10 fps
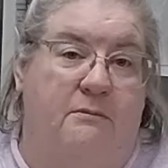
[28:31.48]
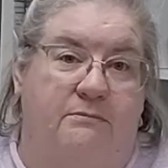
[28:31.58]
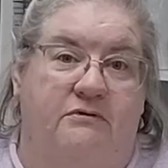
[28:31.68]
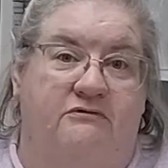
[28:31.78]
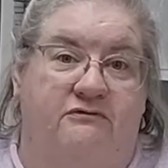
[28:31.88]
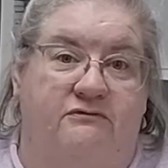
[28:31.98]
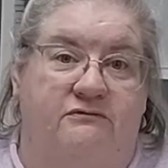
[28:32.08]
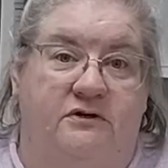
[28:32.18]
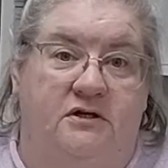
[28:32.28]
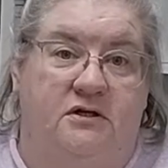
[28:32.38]
of
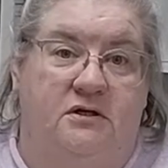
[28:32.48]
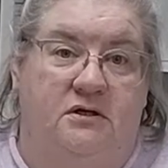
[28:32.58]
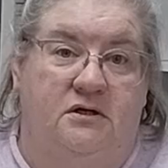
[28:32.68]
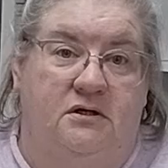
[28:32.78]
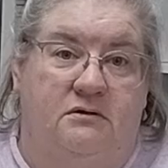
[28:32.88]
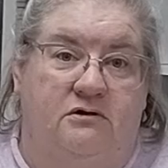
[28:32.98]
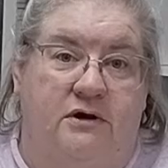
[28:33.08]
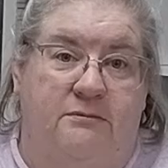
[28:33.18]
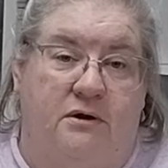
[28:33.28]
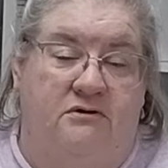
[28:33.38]

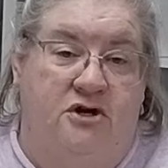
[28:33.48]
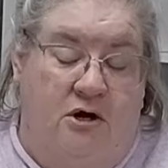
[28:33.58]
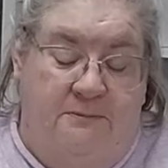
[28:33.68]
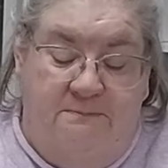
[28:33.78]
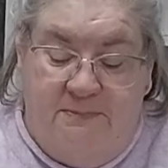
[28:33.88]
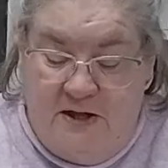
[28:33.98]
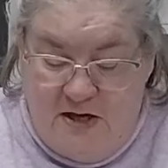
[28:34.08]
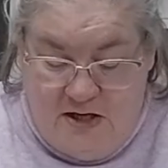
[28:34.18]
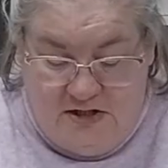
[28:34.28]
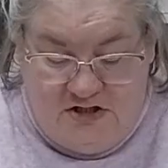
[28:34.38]
gray brown yarn.
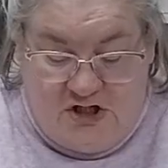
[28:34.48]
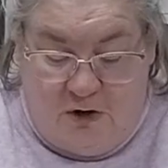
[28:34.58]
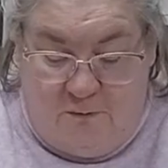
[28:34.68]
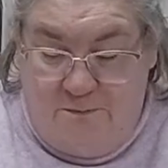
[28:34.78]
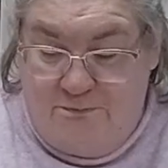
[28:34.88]
So